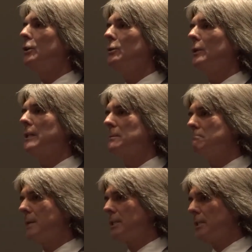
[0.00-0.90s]
It's
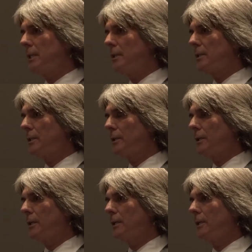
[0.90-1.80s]
much
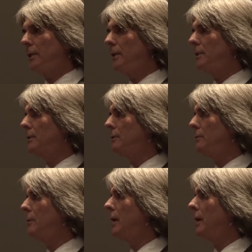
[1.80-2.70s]
easier
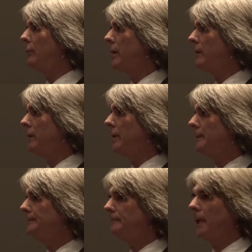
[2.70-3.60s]
to renovate.
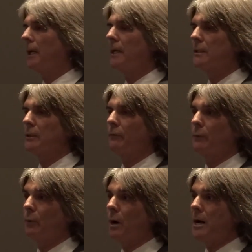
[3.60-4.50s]
And so
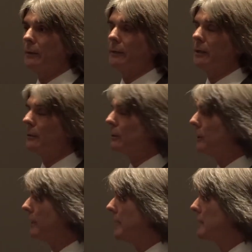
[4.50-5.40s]
for a while there, in the
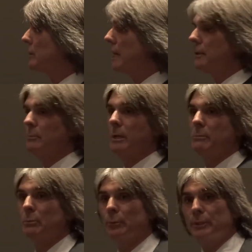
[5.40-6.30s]
early 90s, not too many
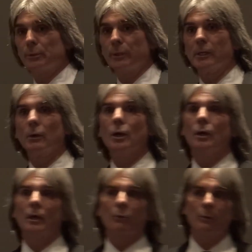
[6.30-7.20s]
people were doing it.
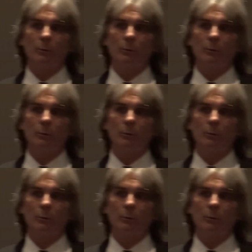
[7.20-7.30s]
We